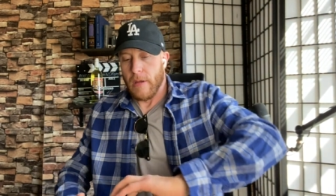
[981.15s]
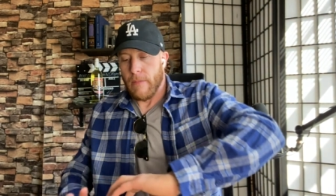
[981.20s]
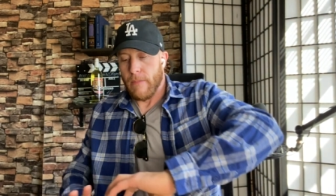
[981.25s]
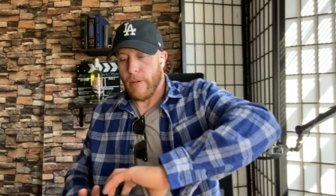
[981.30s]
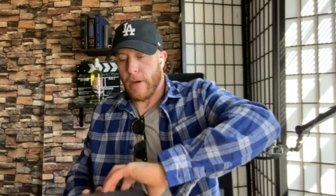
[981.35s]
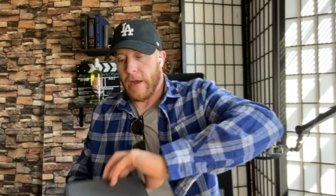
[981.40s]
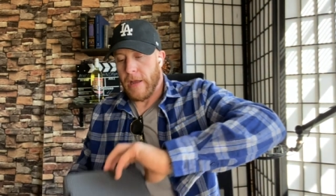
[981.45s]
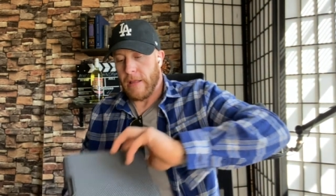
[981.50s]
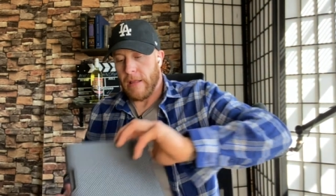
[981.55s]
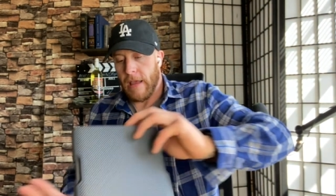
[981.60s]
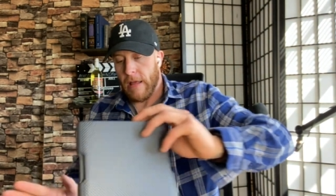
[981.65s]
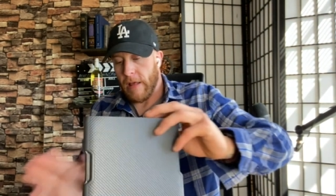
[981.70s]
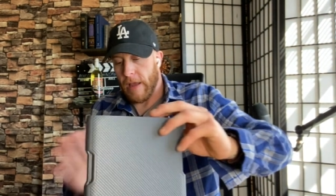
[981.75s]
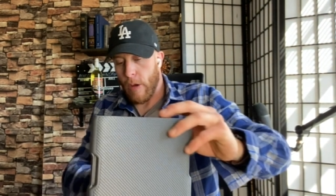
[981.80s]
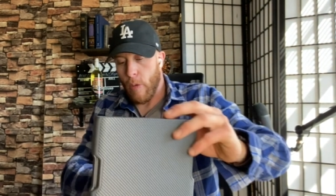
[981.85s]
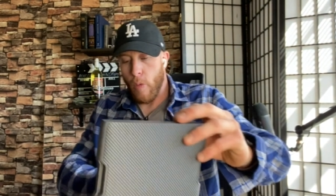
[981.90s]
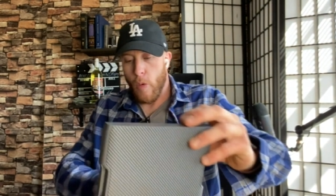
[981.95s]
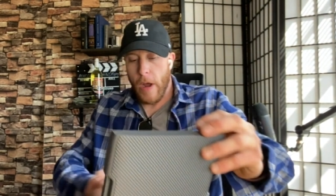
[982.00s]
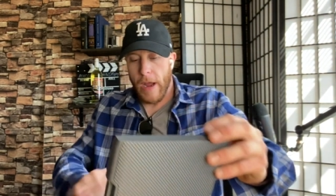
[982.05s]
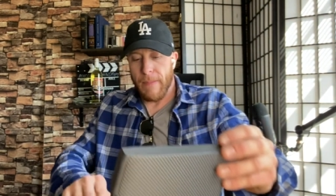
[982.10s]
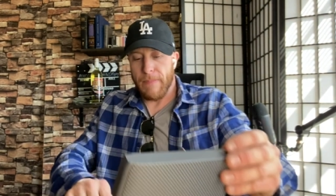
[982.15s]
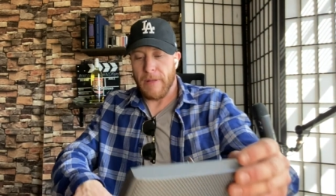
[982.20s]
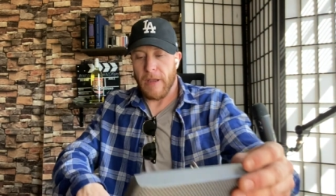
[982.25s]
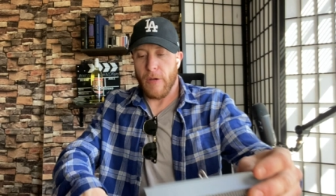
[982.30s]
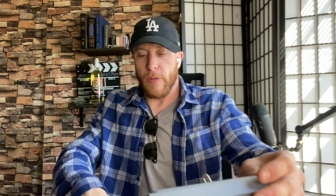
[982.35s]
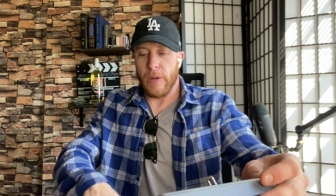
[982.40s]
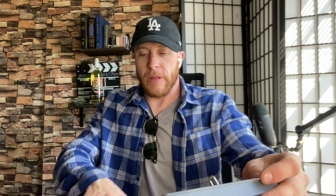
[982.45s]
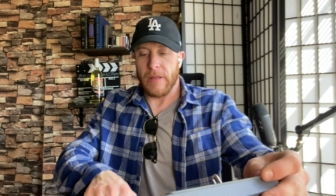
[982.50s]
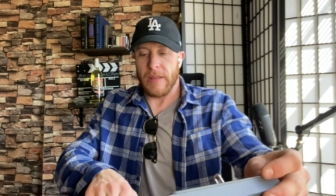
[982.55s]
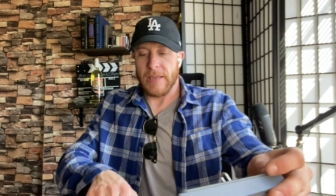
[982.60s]
but they like wiped
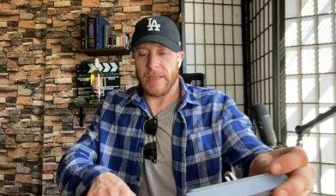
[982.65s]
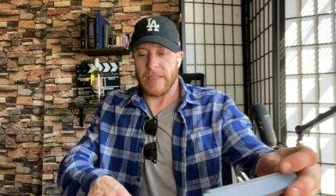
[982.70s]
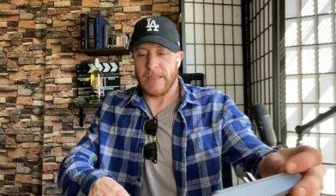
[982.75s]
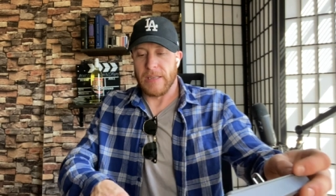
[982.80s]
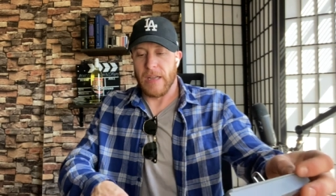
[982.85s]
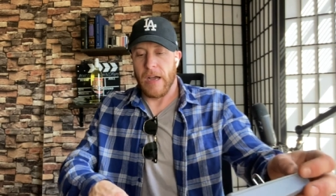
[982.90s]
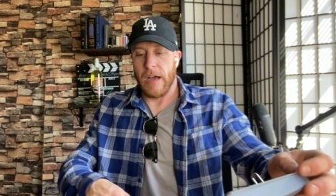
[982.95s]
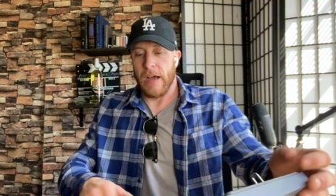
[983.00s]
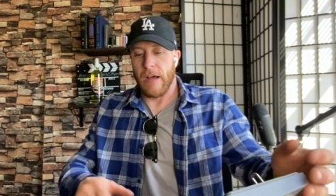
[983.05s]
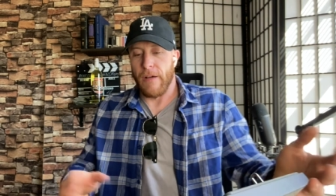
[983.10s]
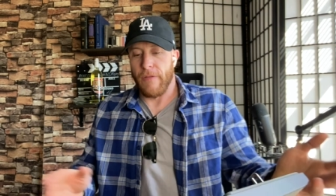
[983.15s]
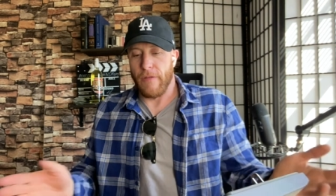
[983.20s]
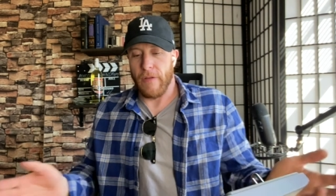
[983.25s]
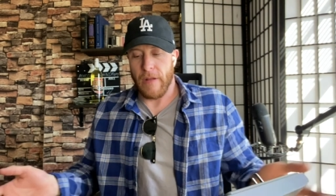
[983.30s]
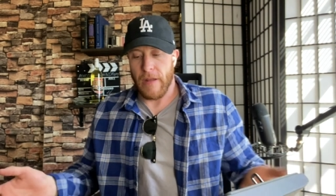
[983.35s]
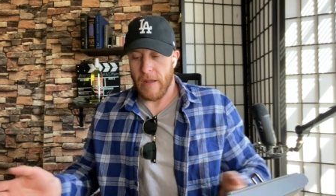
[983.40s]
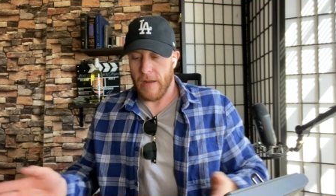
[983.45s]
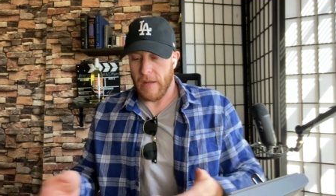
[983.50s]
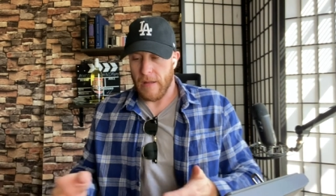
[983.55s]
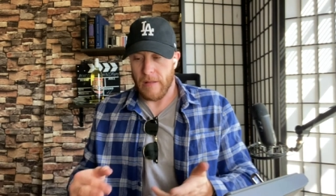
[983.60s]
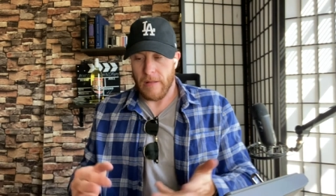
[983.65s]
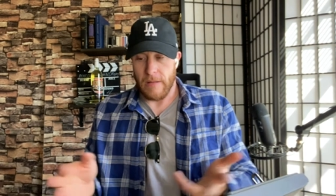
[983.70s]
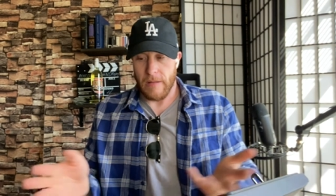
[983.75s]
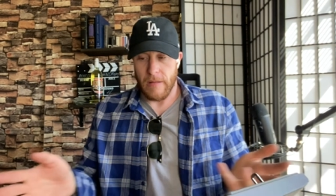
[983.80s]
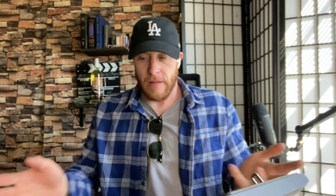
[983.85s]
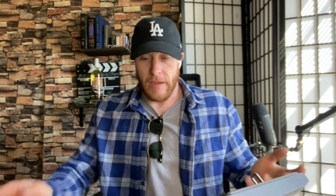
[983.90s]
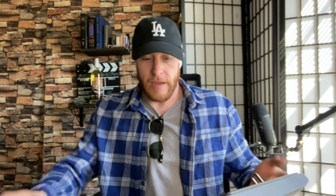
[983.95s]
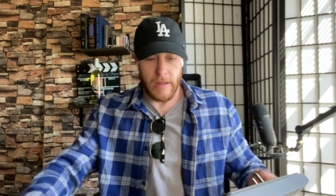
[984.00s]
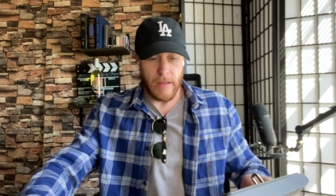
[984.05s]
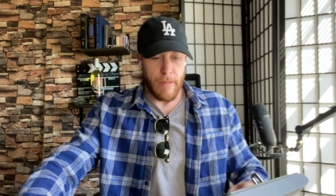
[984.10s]
it with this stuff and then
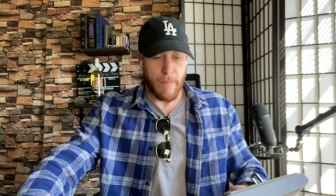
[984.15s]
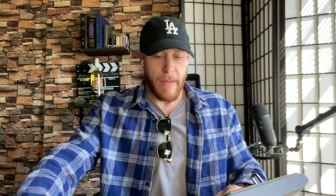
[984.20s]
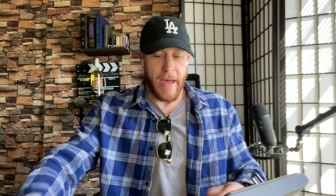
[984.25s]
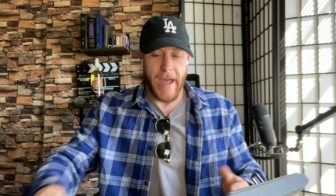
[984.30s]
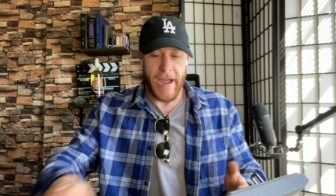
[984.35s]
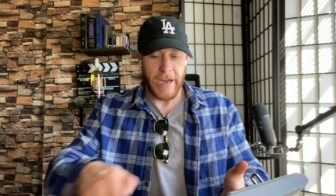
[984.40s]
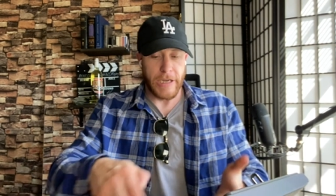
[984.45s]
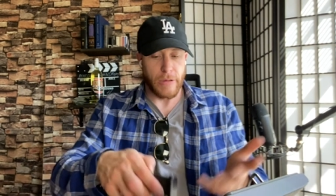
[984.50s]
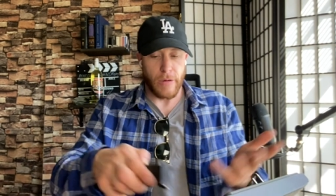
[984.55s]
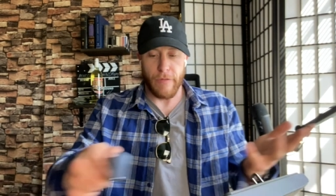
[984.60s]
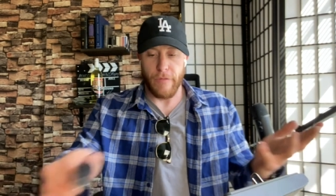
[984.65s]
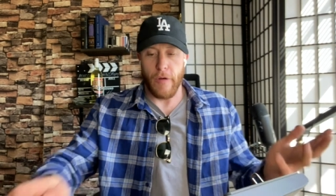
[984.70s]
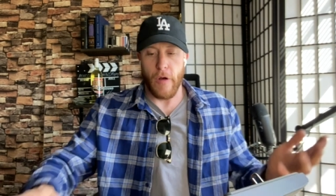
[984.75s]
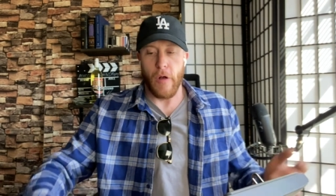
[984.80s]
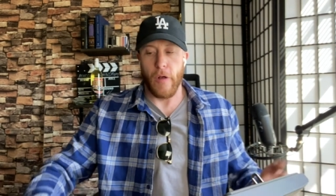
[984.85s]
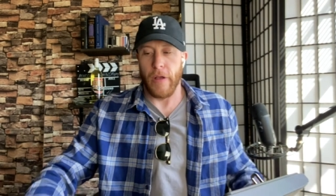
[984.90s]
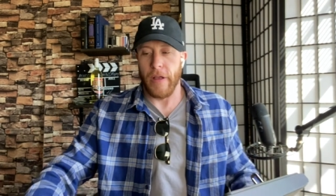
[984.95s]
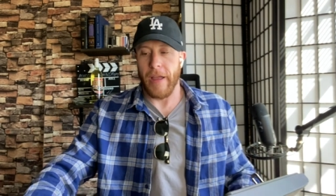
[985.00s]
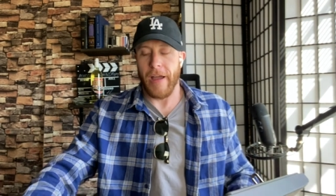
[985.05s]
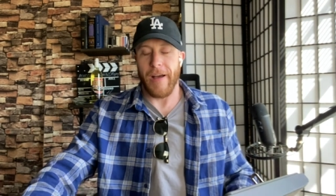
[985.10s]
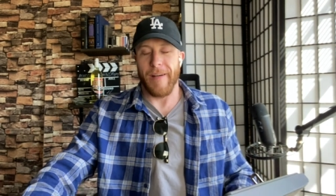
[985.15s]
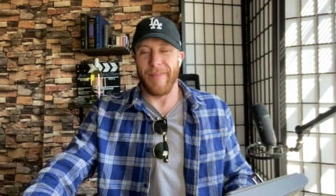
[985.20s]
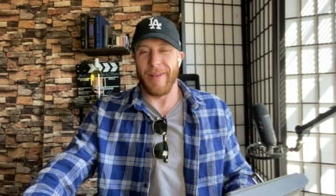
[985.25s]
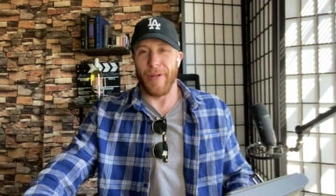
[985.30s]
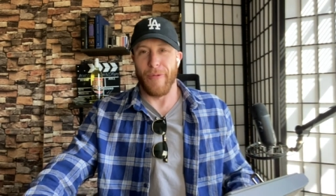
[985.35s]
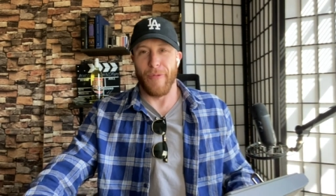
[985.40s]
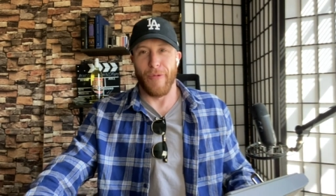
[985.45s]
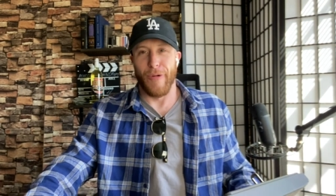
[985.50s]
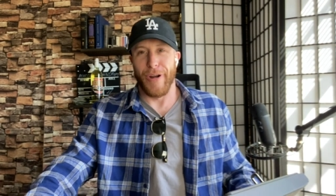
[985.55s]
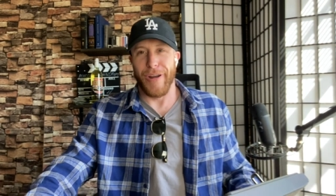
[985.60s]
like the mags were falling out
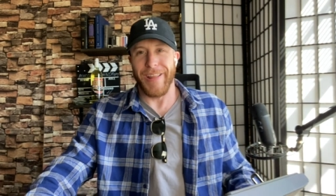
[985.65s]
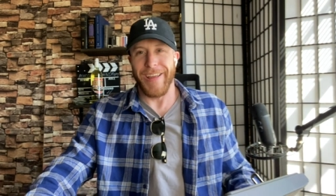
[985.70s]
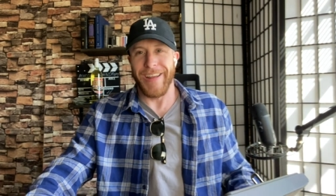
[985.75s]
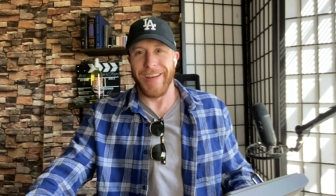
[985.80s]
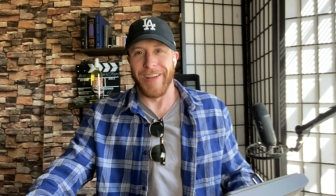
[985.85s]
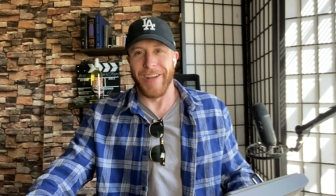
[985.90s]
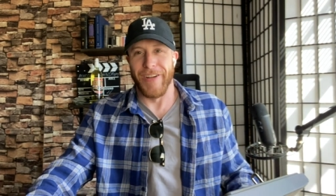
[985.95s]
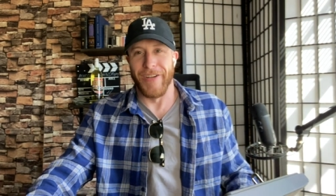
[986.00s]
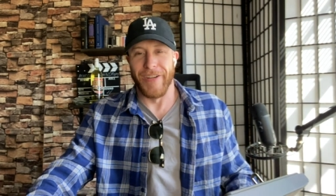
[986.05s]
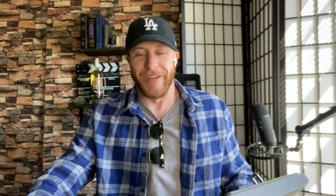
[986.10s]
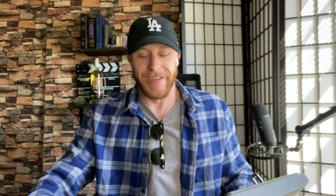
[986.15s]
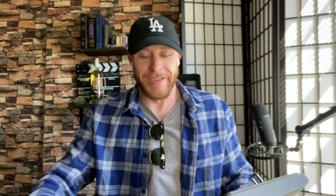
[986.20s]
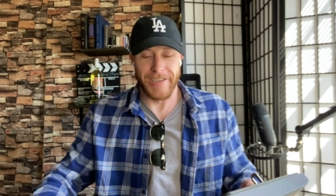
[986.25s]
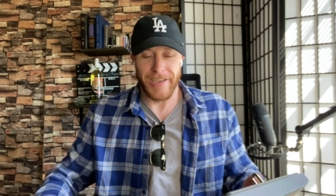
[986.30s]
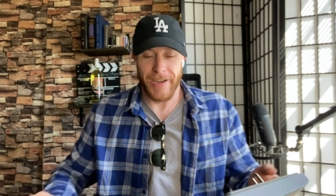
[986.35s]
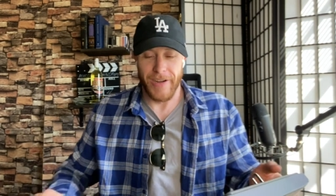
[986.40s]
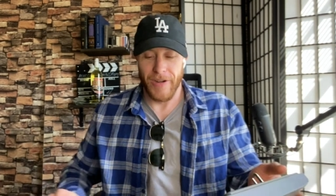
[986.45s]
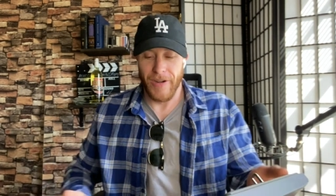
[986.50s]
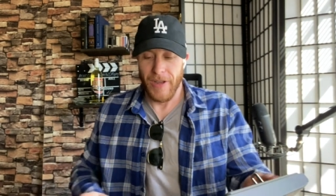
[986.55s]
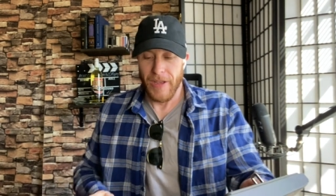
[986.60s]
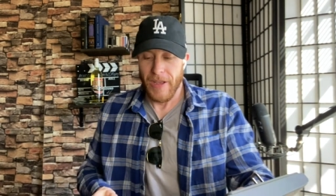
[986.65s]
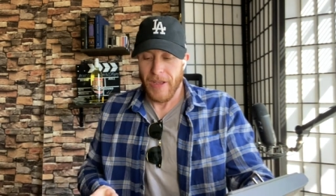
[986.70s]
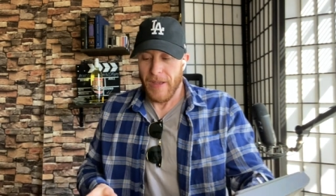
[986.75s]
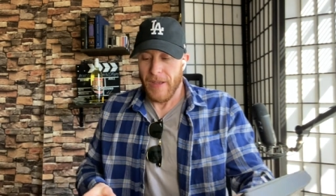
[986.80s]
like what are they doing so